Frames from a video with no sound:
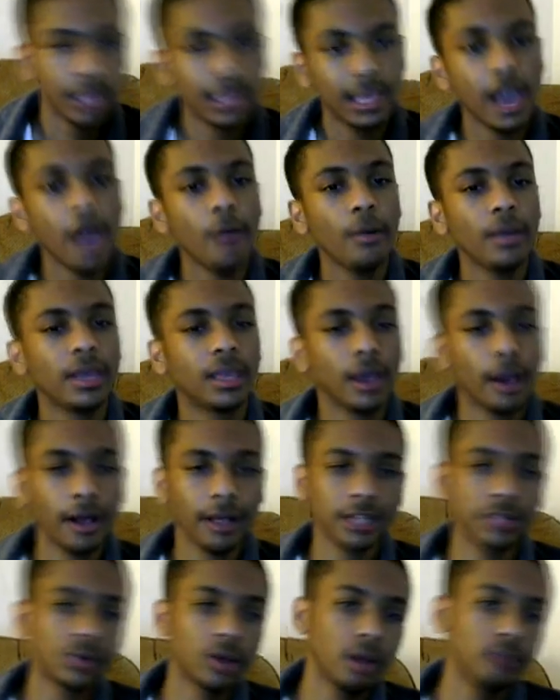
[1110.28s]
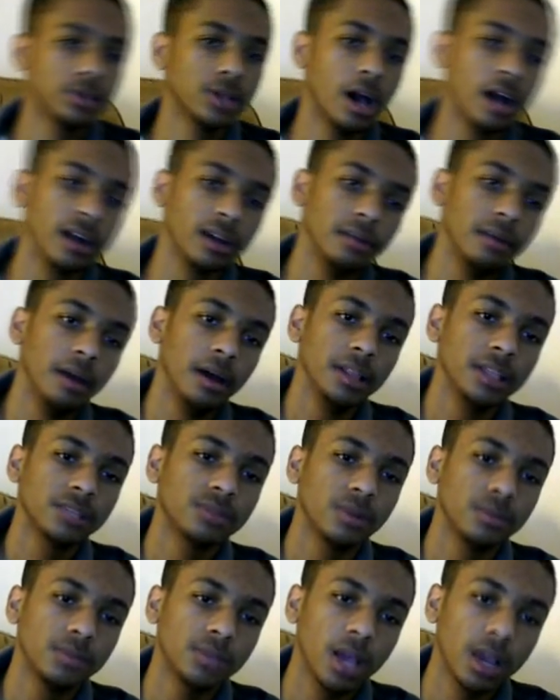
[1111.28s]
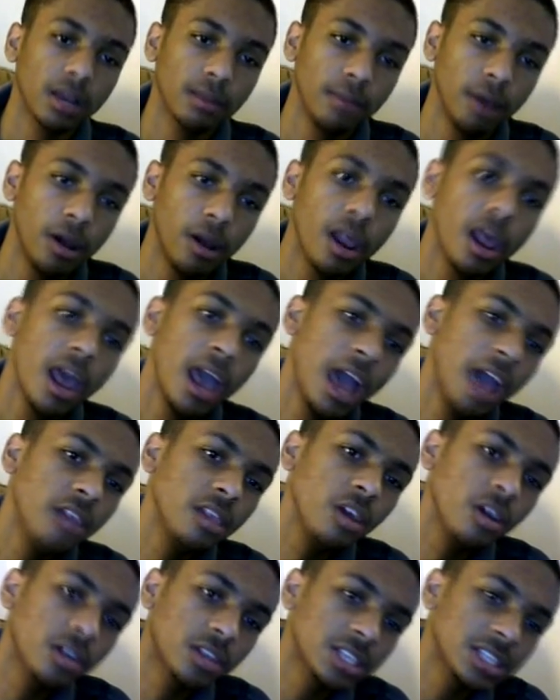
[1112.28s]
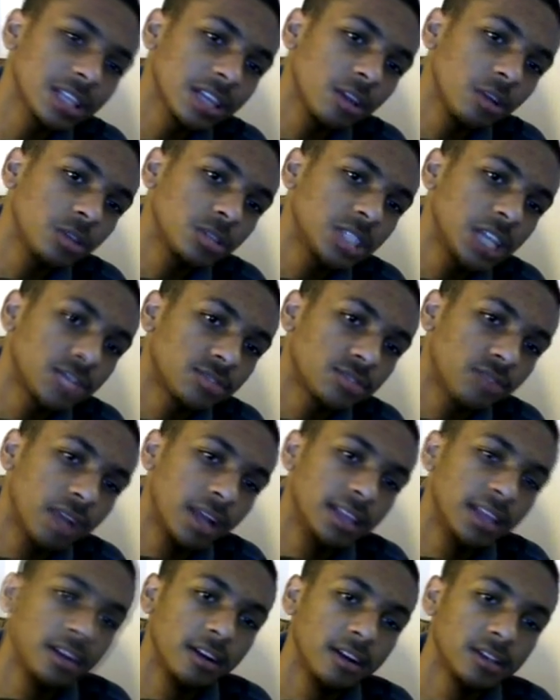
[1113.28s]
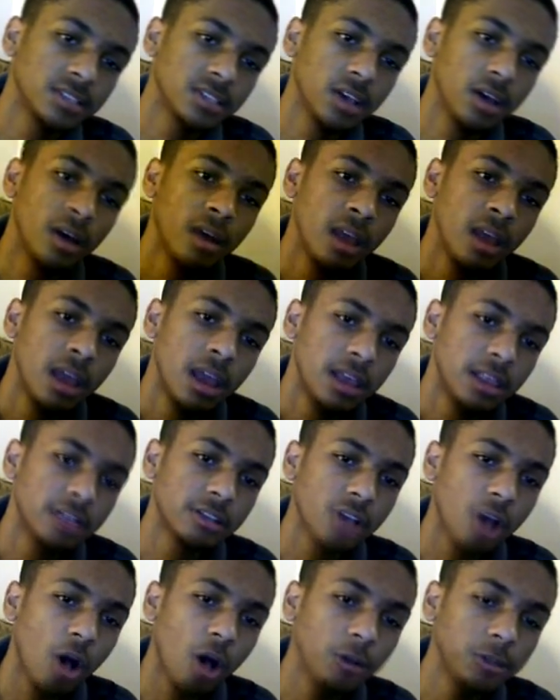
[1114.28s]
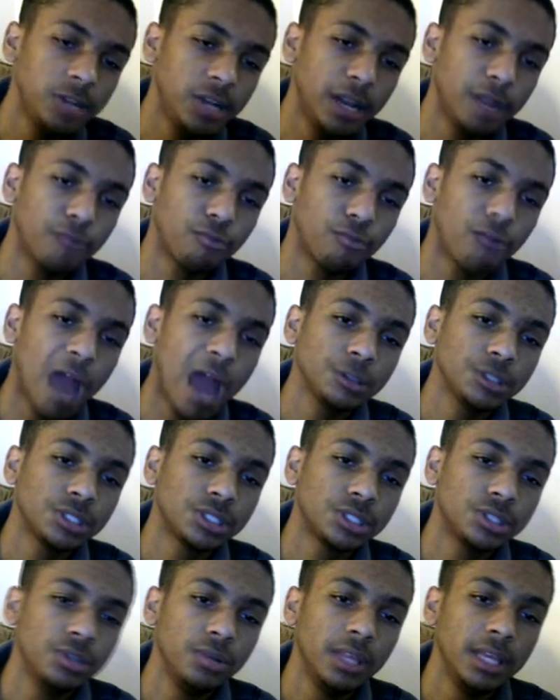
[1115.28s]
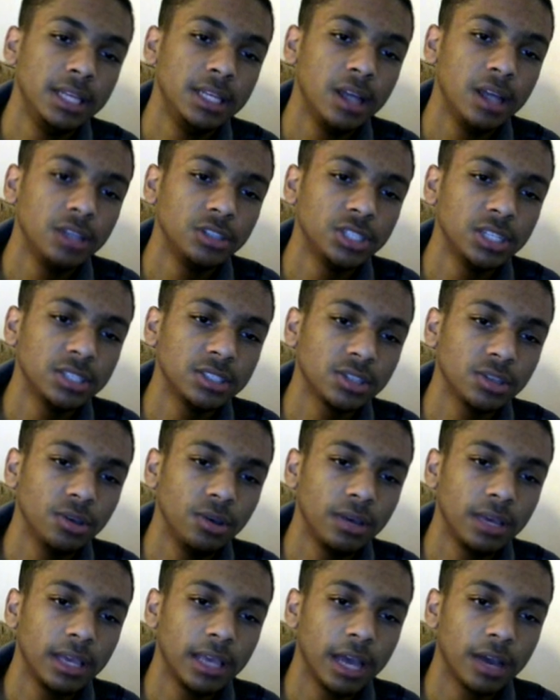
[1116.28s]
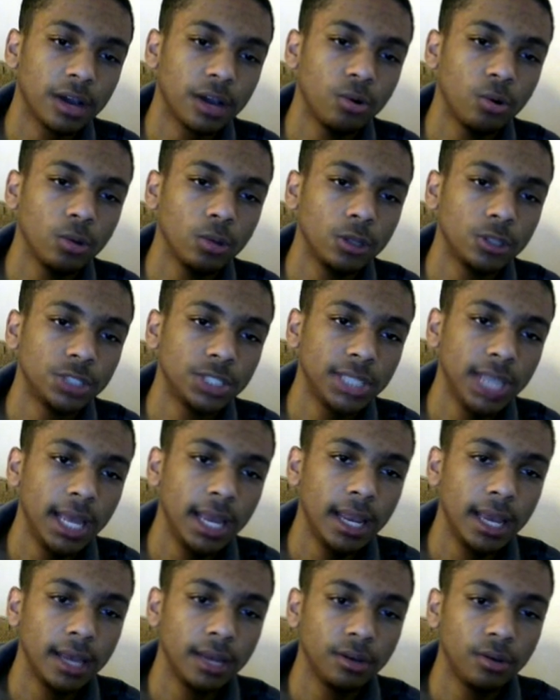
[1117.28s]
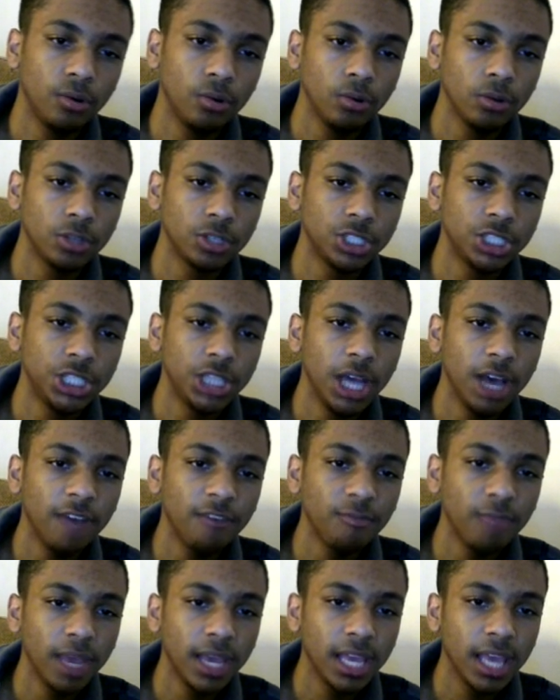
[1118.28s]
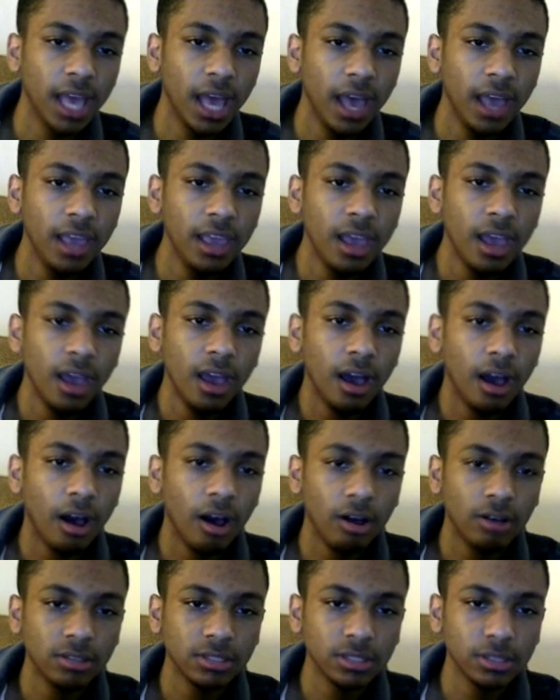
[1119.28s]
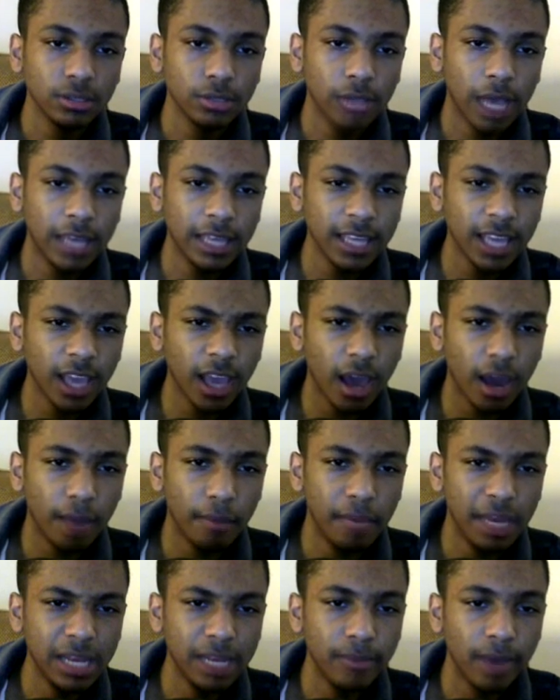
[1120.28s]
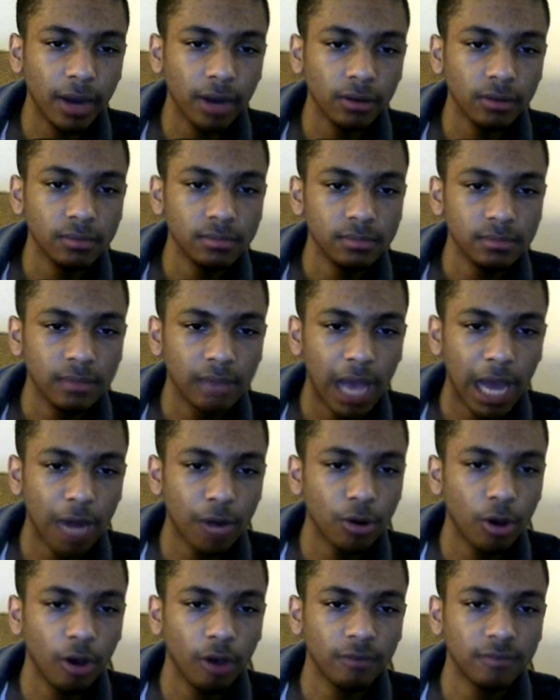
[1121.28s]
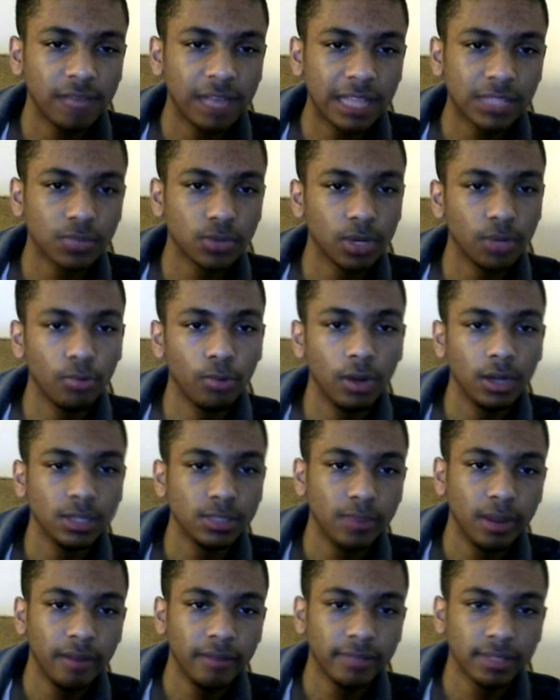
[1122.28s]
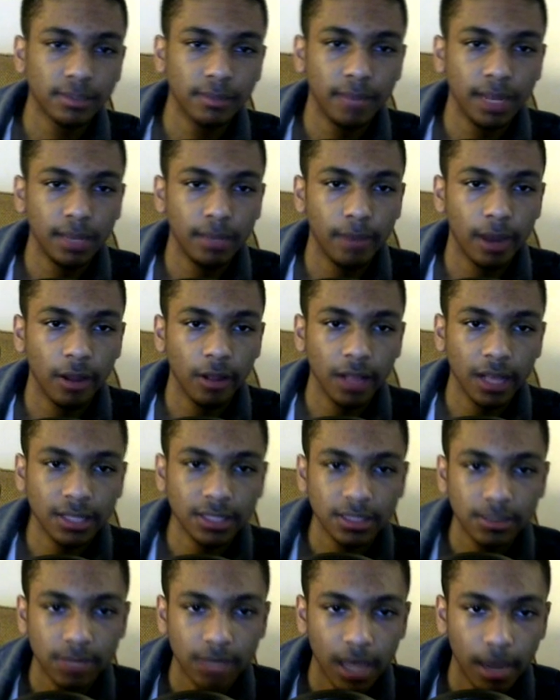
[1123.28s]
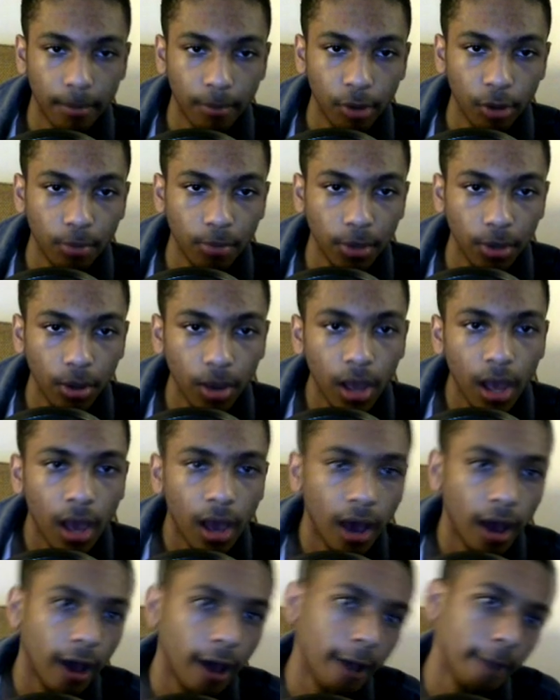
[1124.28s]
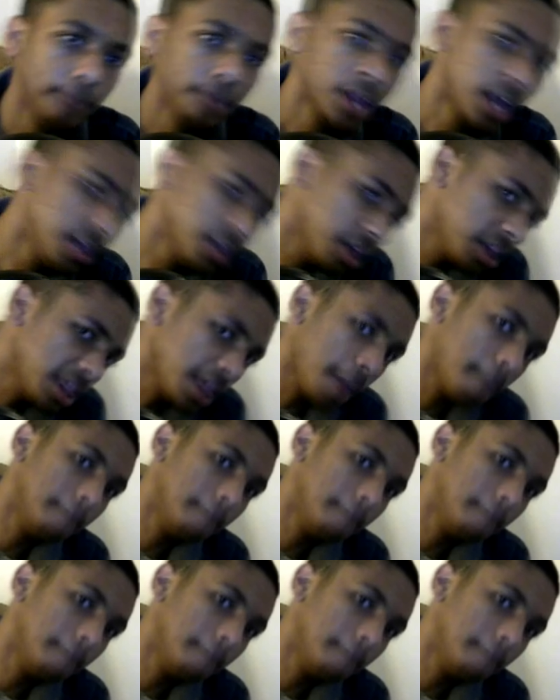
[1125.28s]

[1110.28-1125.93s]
There we go. That's what I'm talking about. That's what I'm talking about. And look, there's a little chest right there. So there's alternate routes to the dungeon, so you can get cooler shit and cooler stuff, my guy. I think he got a mini medal. I don't know if that's what it was, but if it's a mini medal, that seems kind of poo-poo. Look at that